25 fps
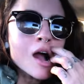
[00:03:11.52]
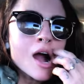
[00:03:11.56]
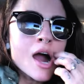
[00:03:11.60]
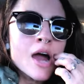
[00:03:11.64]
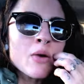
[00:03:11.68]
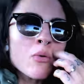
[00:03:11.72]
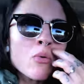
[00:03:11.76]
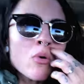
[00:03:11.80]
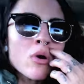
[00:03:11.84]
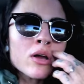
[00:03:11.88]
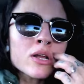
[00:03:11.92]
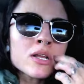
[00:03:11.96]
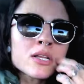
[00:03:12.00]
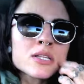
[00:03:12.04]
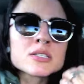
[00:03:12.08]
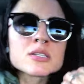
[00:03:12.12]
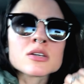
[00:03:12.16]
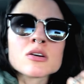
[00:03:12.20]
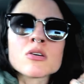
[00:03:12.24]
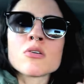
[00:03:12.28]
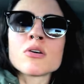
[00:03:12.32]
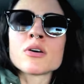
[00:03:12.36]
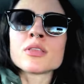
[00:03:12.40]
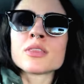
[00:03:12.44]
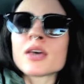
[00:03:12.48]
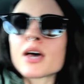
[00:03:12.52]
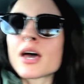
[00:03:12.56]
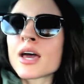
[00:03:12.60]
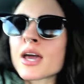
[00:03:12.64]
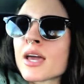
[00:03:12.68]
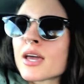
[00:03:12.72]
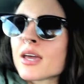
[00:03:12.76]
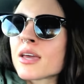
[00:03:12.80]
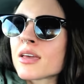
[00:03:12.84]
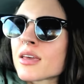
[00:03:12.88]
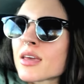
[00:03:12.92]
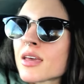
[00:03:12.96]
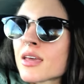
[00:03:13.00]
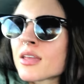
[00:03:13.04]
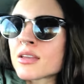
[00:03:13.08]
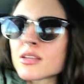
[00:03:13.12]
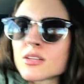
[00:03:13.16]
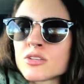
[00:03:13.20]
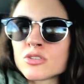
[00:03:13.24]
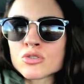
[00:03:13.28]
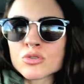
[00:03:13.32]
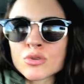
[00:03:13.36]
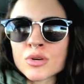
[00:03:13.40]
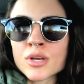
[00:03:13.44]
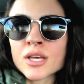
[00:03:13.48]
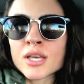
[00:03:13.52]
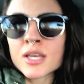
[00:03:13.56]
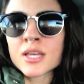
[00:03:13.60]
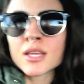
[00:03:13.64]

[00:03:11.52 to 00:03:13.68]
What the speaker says: I wanted to go on the hike and enjoy it